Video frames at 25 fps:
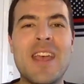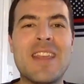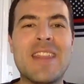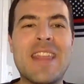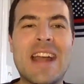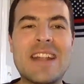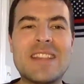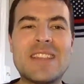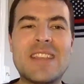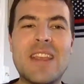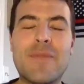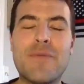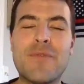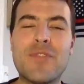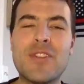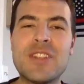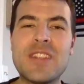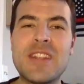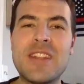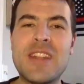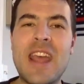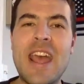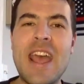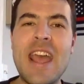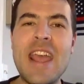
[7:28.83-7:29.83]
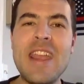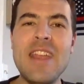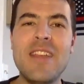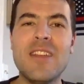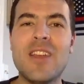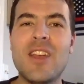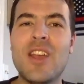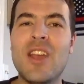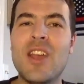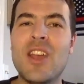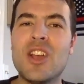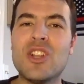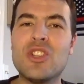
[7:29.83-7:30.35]
That's it for today.
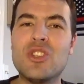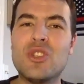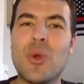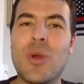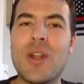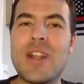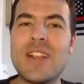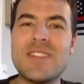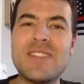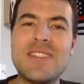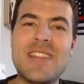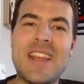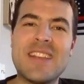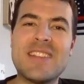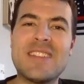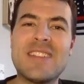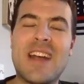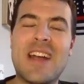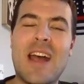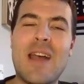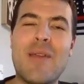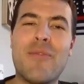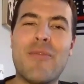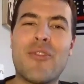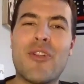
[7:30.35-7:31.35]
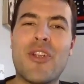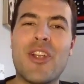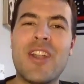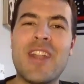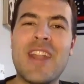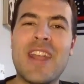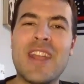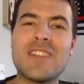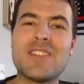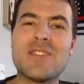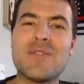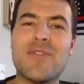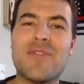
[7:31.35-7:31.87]
Join us next time for our
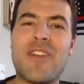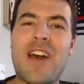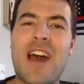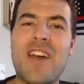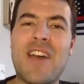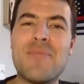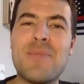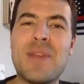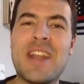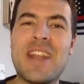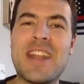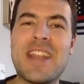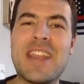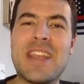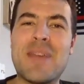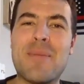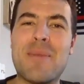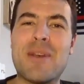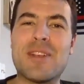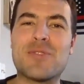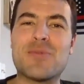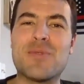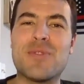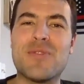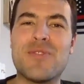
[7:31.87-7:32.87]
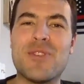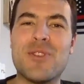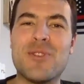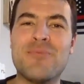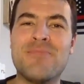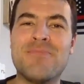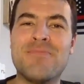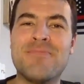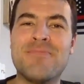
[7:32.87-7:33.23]
next 5-minute EMS review.